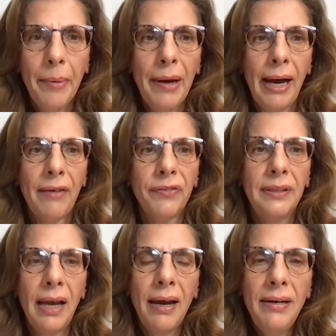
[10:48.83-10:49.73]
have
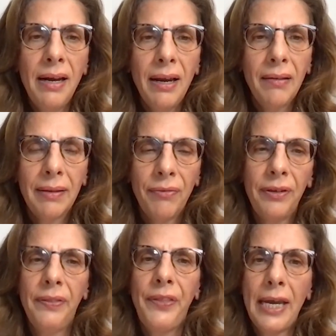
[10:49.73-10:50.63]
done the
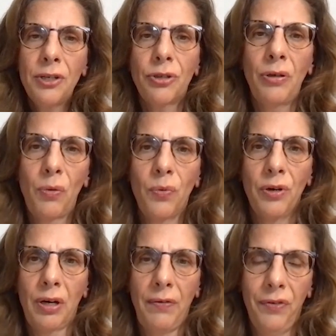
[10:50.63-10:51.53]
foundational
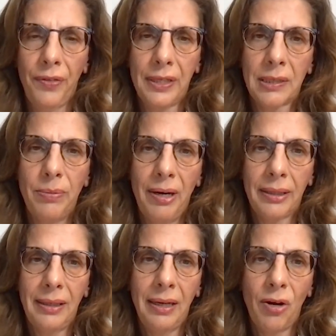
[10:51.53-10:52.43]
work for the
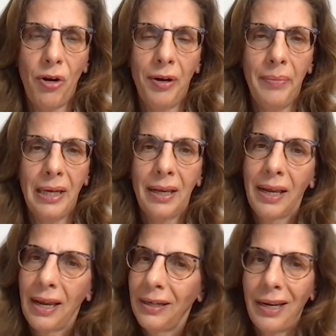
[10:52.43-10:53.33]
smart economy.
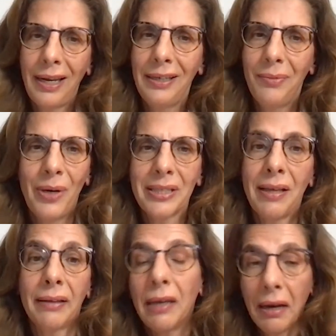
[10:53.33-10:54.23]
And we're
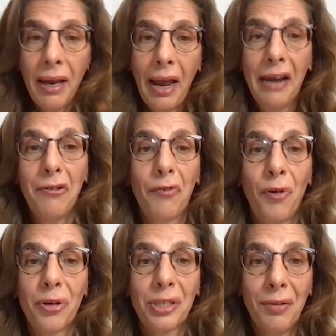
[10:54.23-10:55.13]
starting. And of
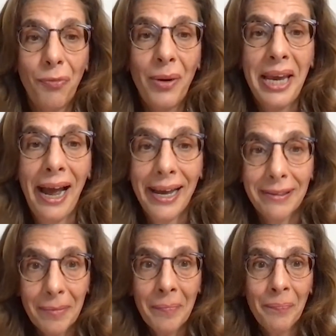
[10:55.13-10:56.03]
course, if we add
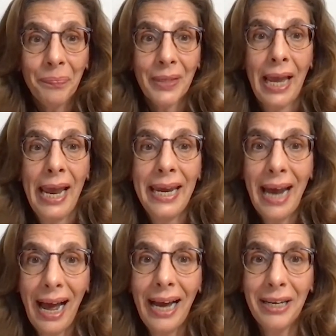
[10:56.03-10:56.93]

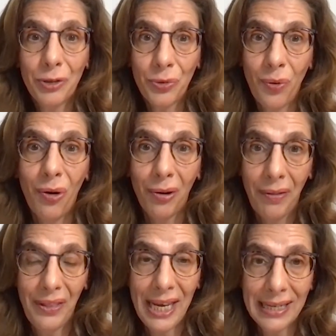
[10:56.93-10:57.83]
AI to all
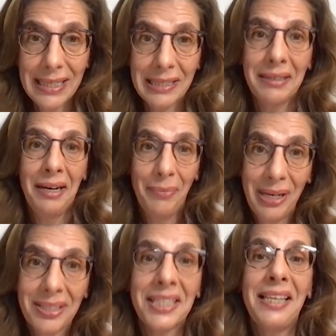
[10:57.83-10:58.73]
this,
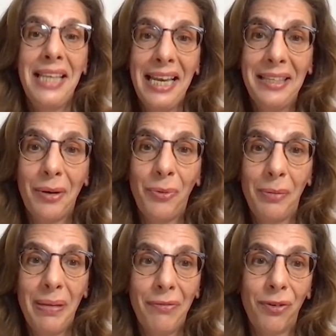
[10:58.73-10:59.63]
because the data will
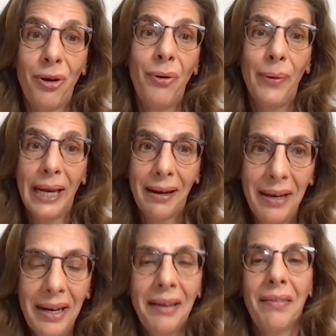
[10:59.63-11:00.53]
be flowing,
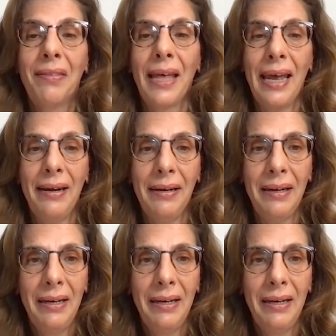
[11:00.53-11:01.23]
then